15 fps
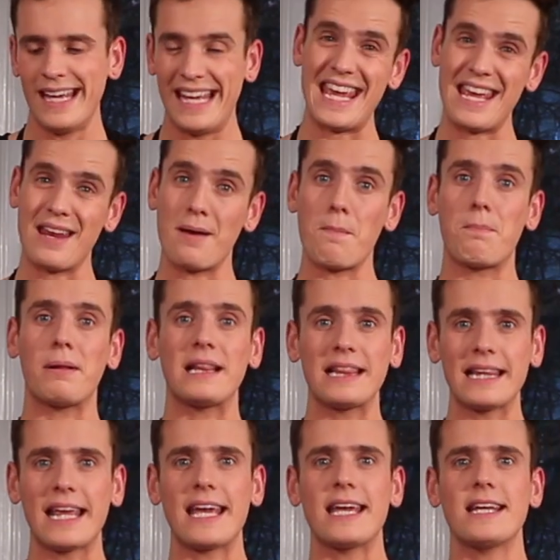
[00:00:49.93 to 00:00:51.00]
it
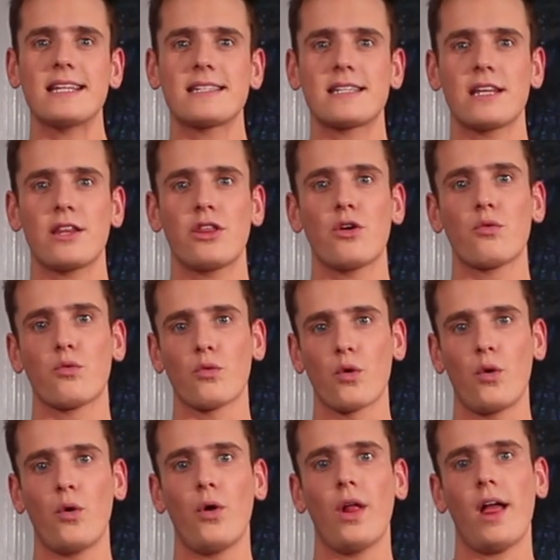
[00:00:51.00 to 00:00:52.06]
plays the
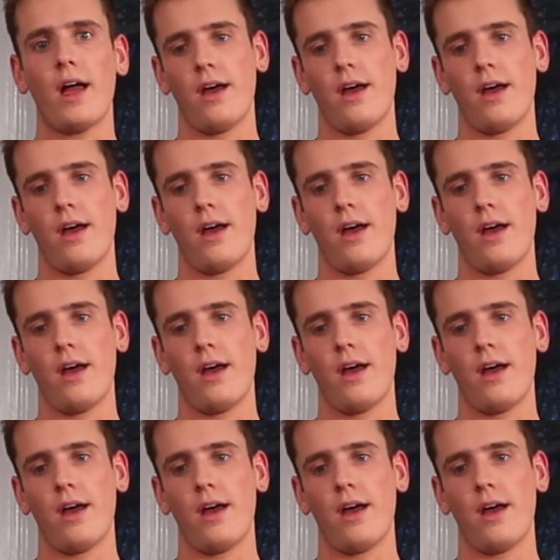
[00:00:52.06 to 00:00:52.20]
role